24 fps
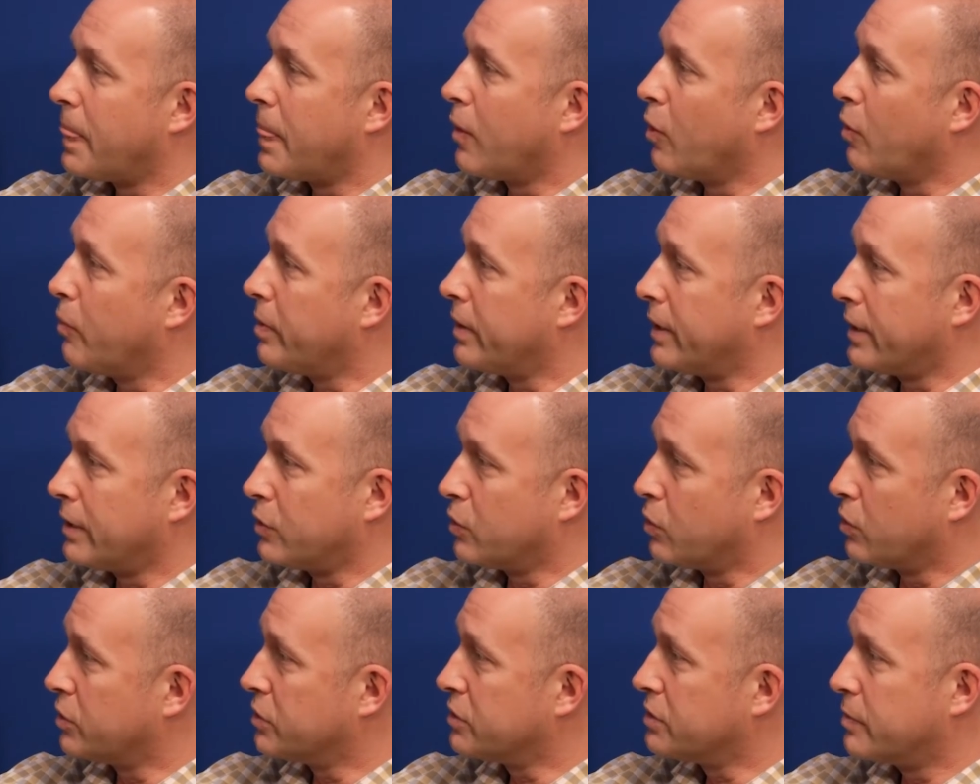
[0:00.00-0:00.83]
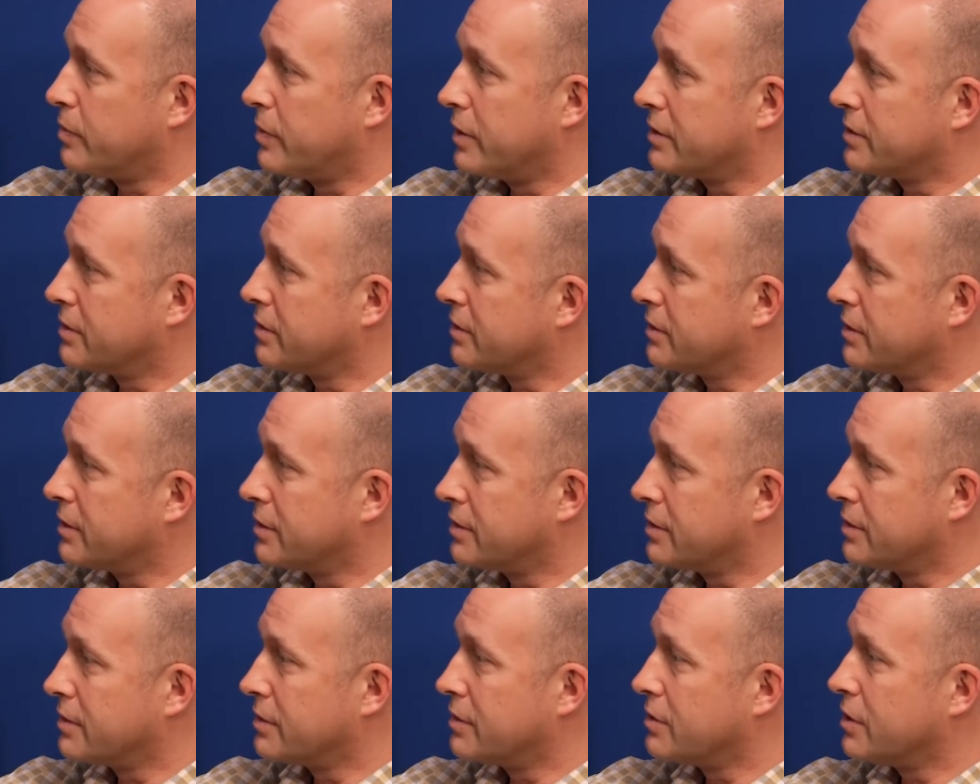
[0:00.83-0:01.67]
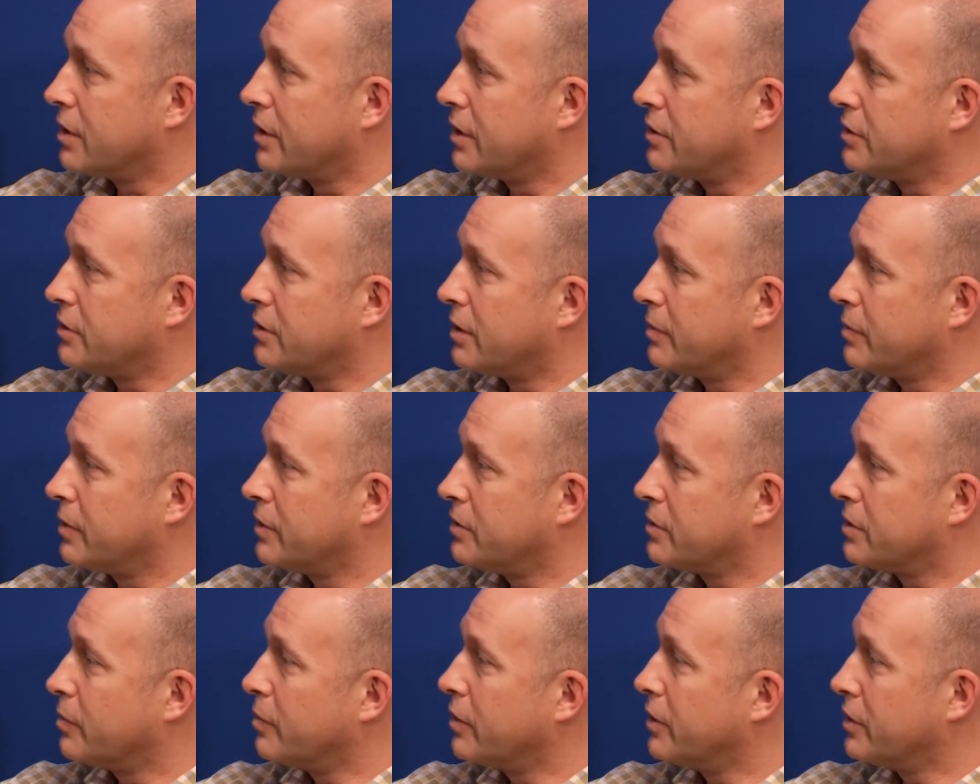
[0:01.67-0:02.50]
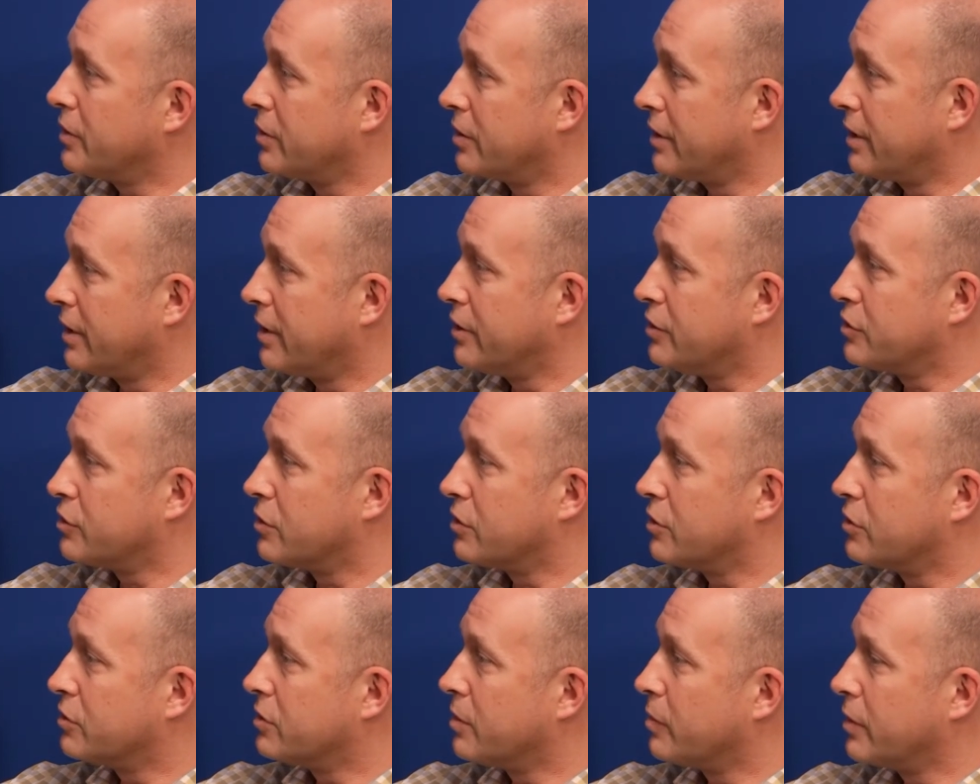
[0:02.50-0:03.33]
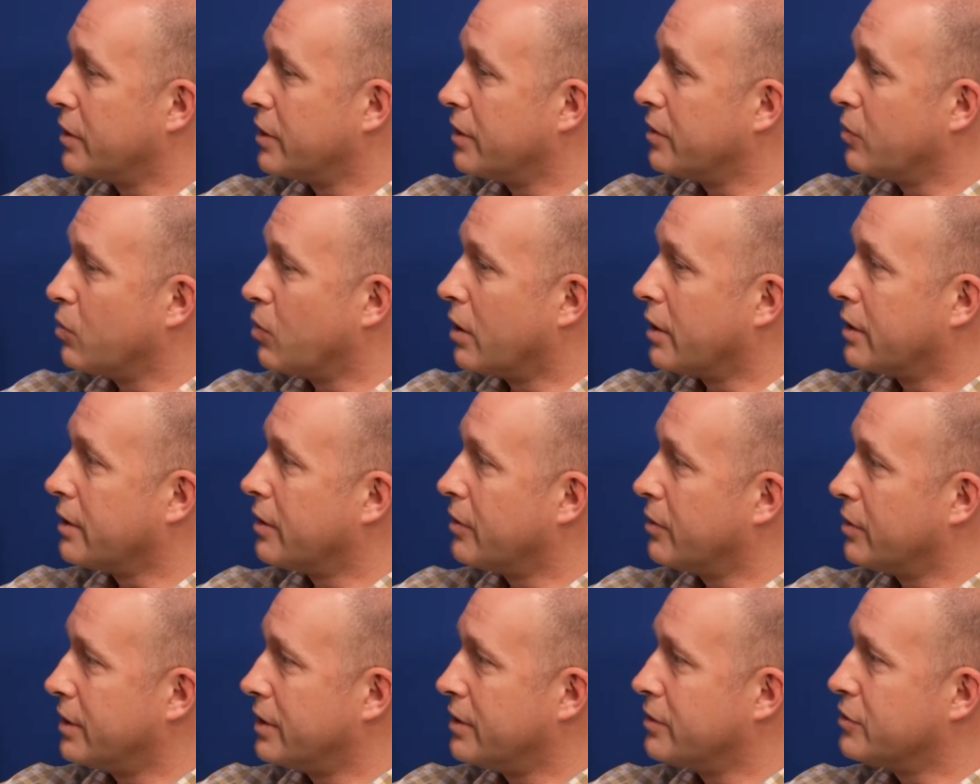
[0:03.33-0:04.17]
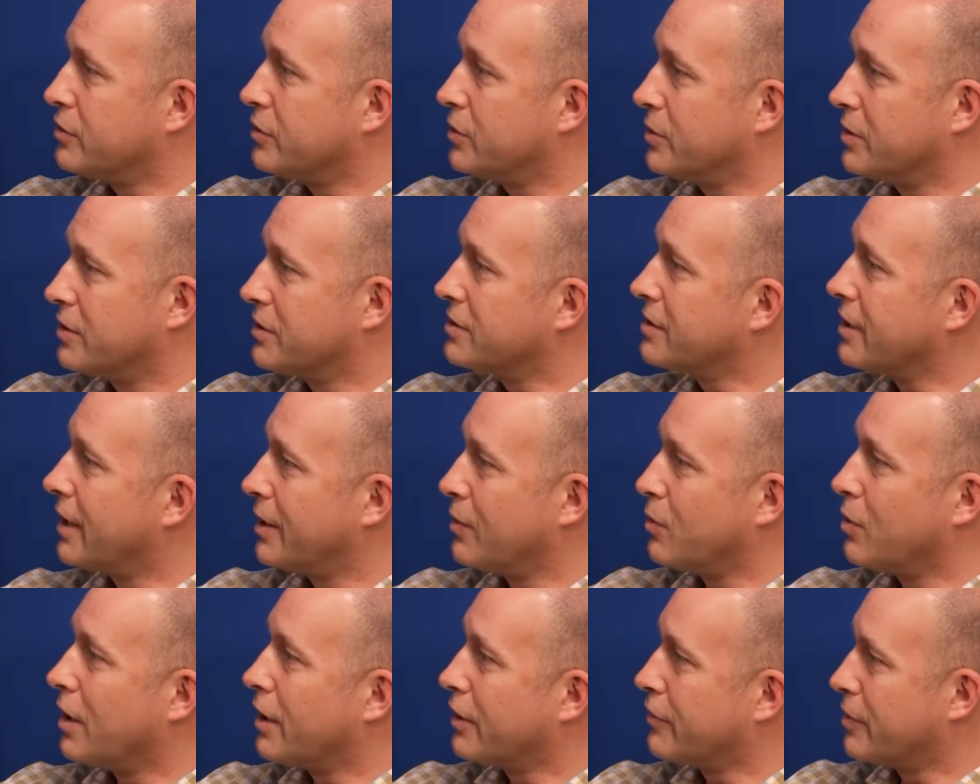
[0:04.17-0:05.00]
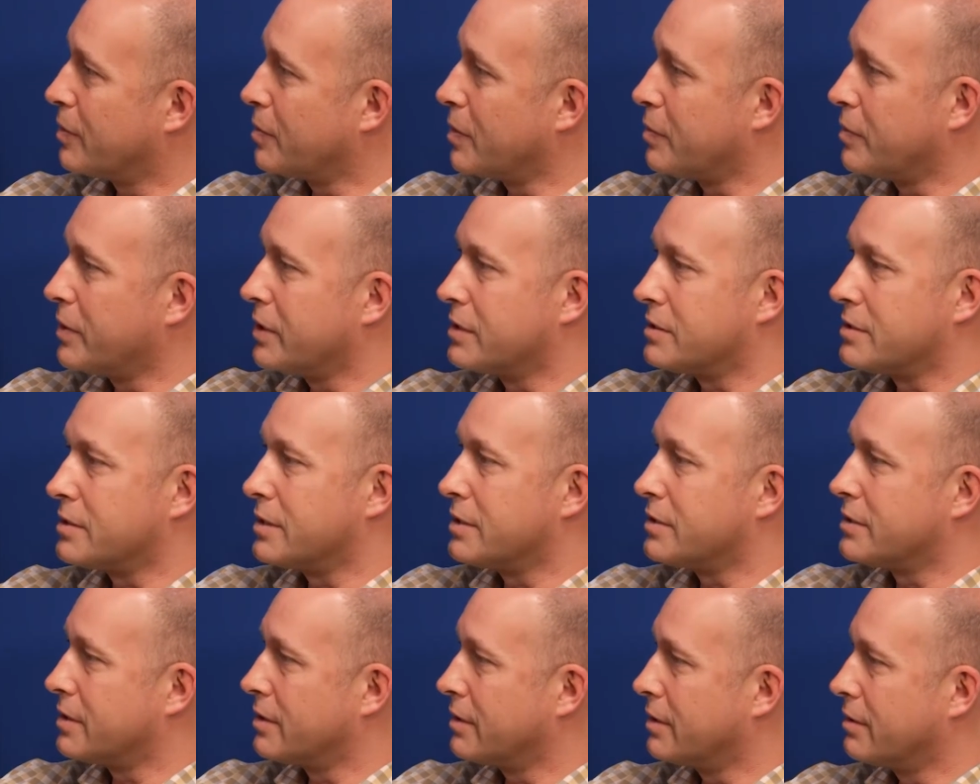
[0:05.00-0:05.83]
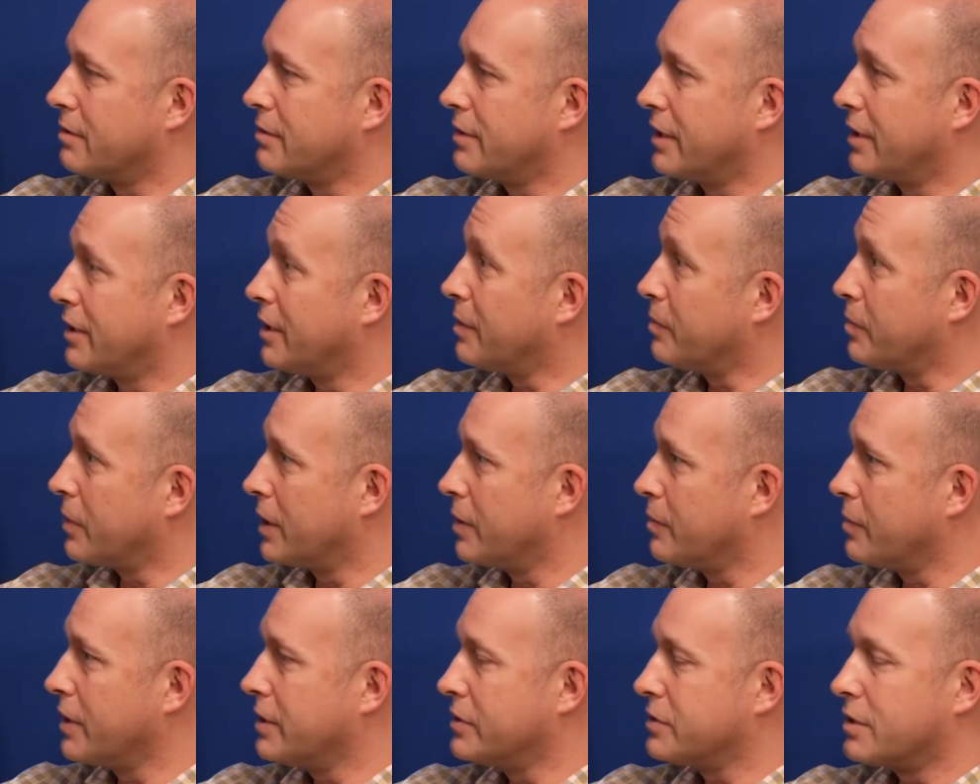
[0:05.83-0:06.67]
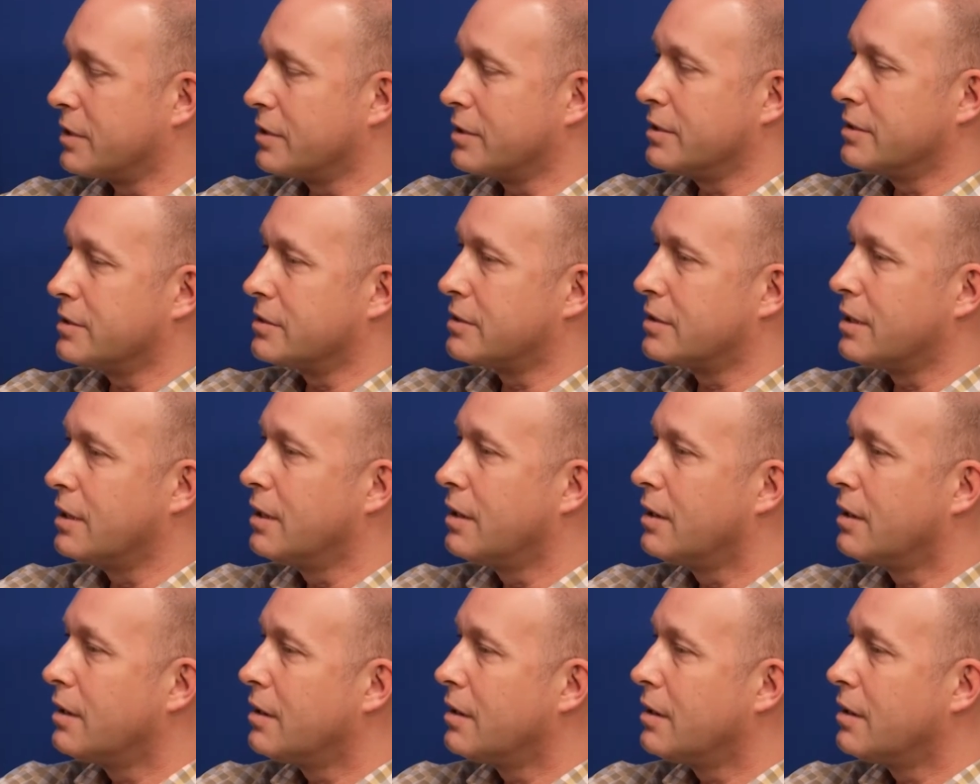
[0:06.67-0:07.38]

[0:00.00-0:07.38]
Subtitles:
opening doors to businesses and such, I mean, somebody could get injured or somebody could walk out into the sidewalk from a business and get hit by a bicyclist.